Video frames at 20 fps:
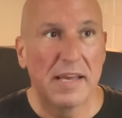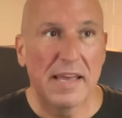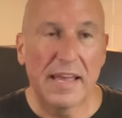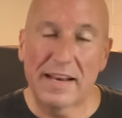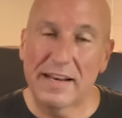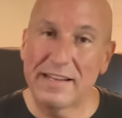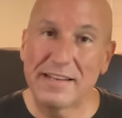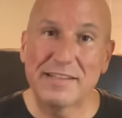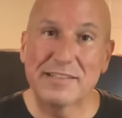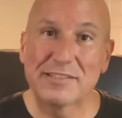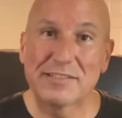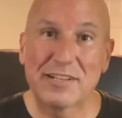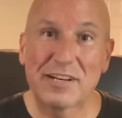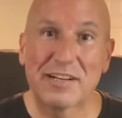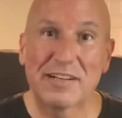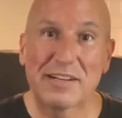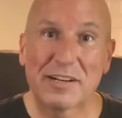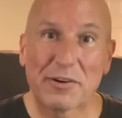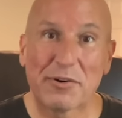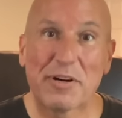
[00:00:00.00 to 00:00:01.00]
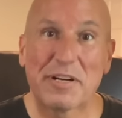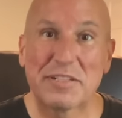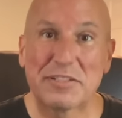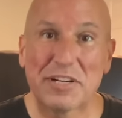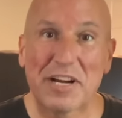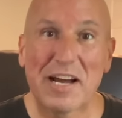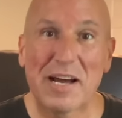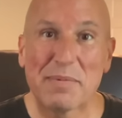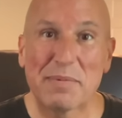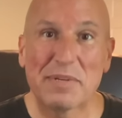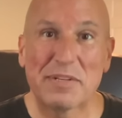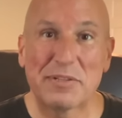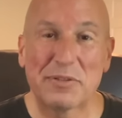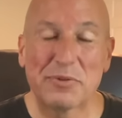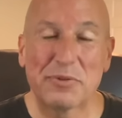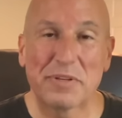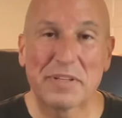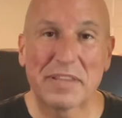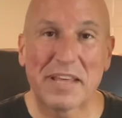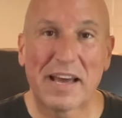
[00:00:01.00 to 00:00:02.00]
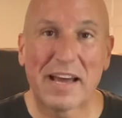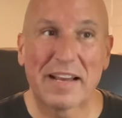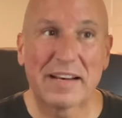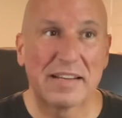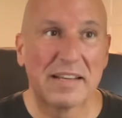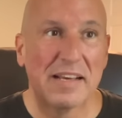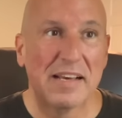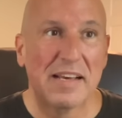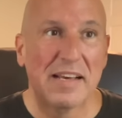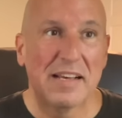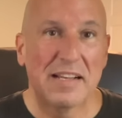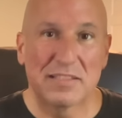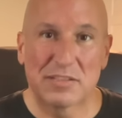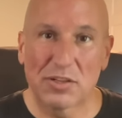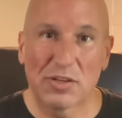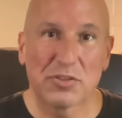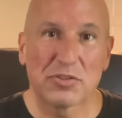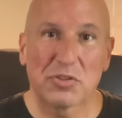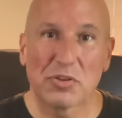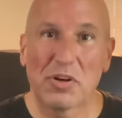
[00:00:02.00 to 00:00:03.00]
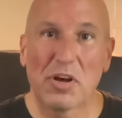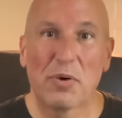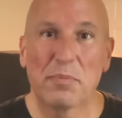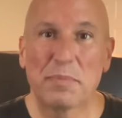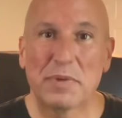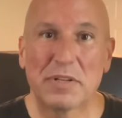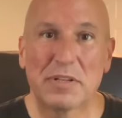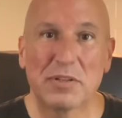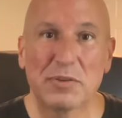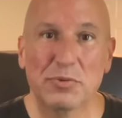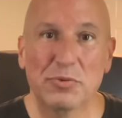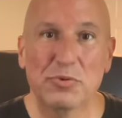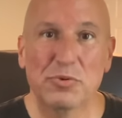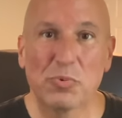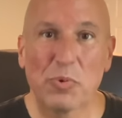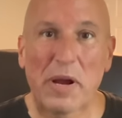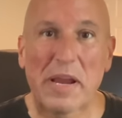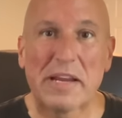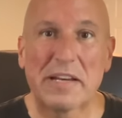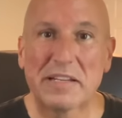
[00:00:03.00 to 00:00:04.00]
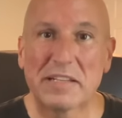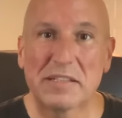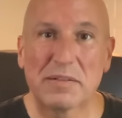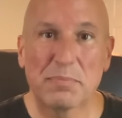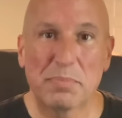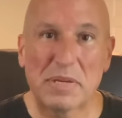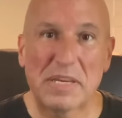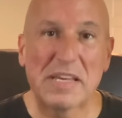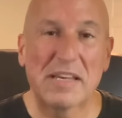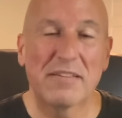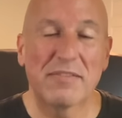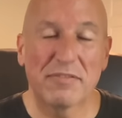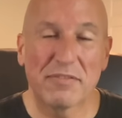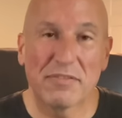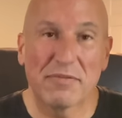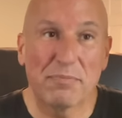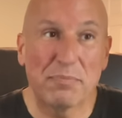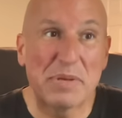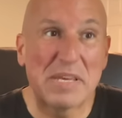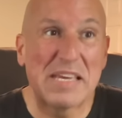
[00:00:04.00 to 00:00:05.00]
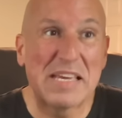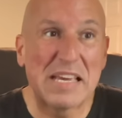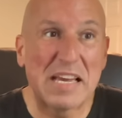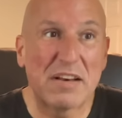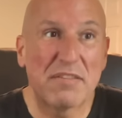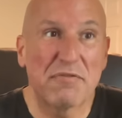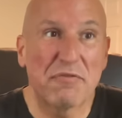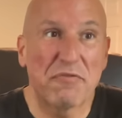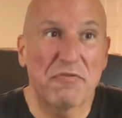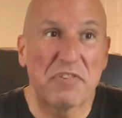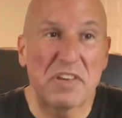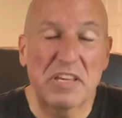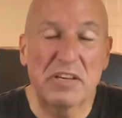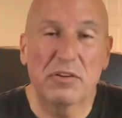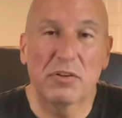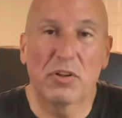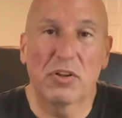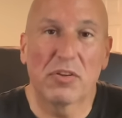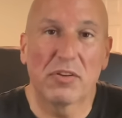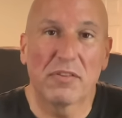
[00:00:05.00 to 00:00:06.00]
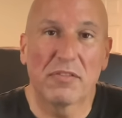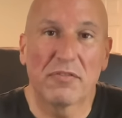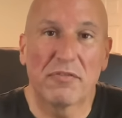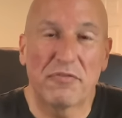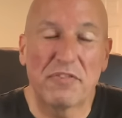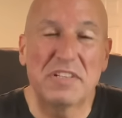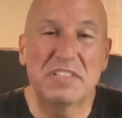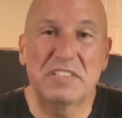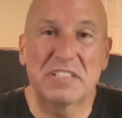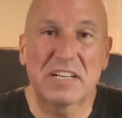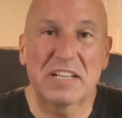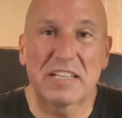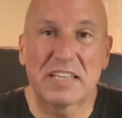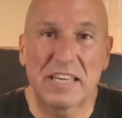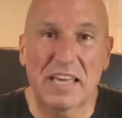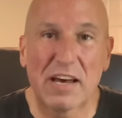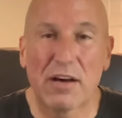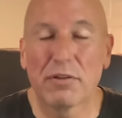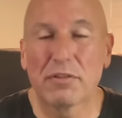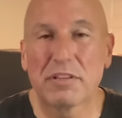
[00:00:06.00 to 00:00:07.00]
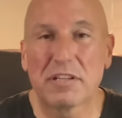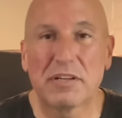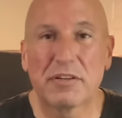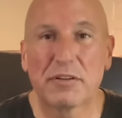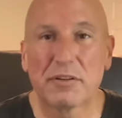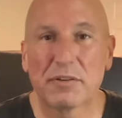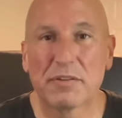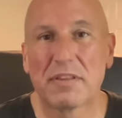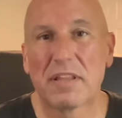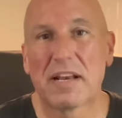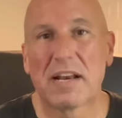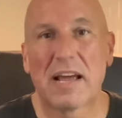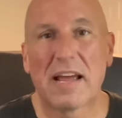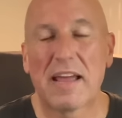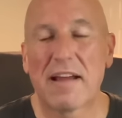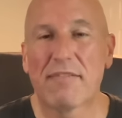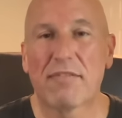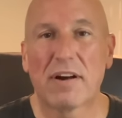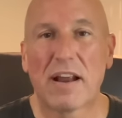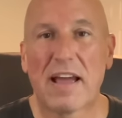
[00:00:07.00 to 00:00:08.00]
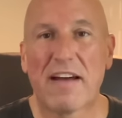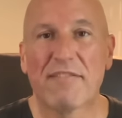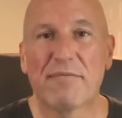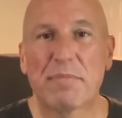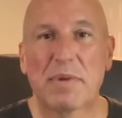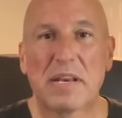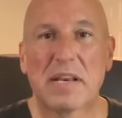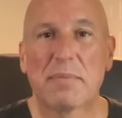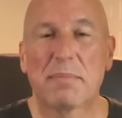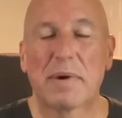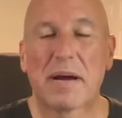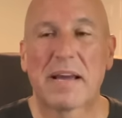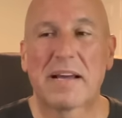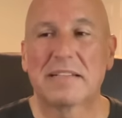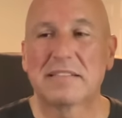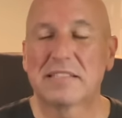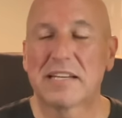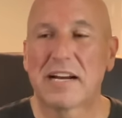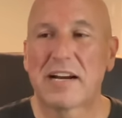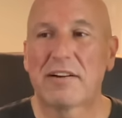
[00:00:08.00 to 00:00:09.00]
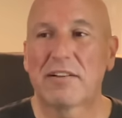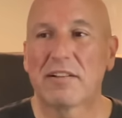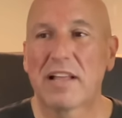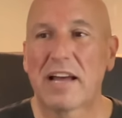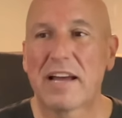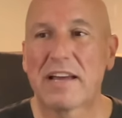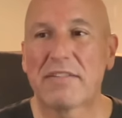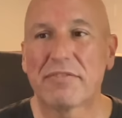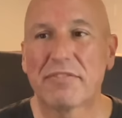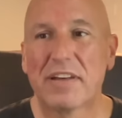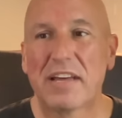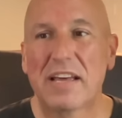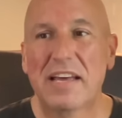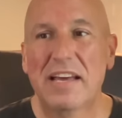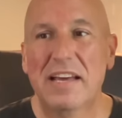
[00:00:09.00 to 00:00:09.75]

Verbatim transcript: And it has done a great job at doing that. It's also helped me to lose weight and to be be and feel physically healthier than I ever have been in my entire life.